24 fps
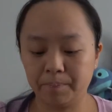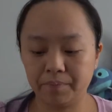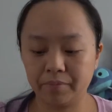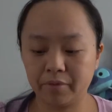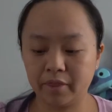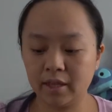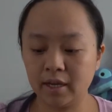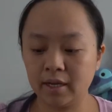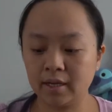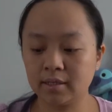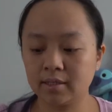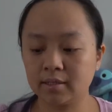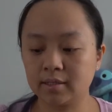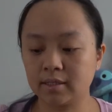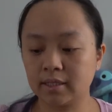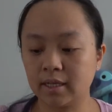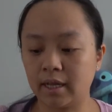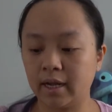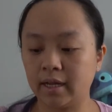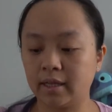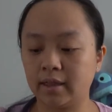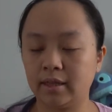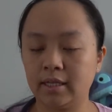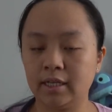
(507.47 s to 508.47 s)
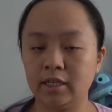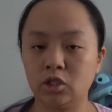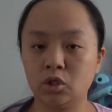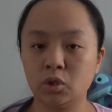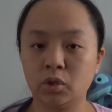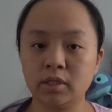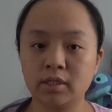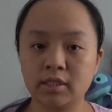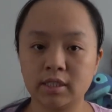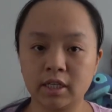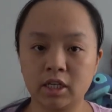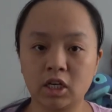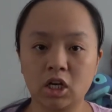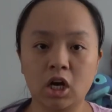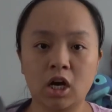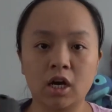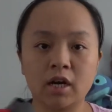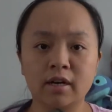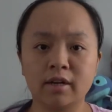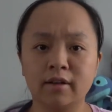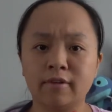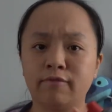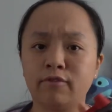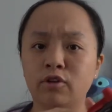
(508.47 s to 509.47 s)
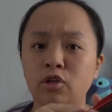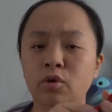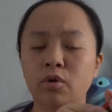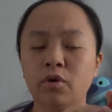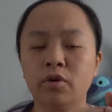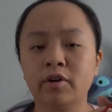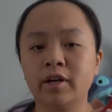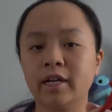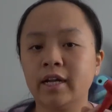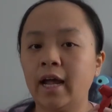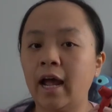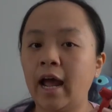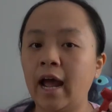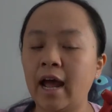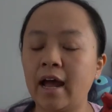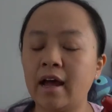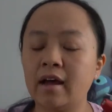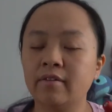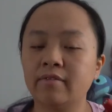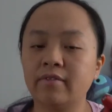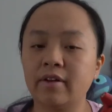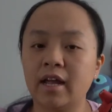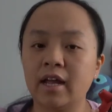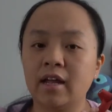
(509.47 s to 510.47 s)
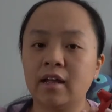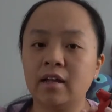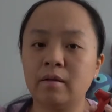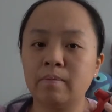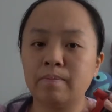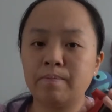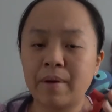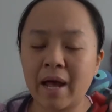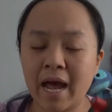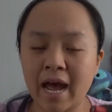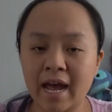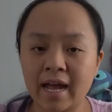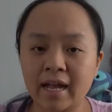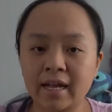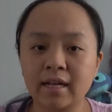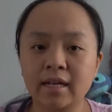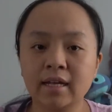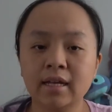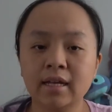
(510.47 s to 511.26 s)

Things like the joystick guard. If you already have a bag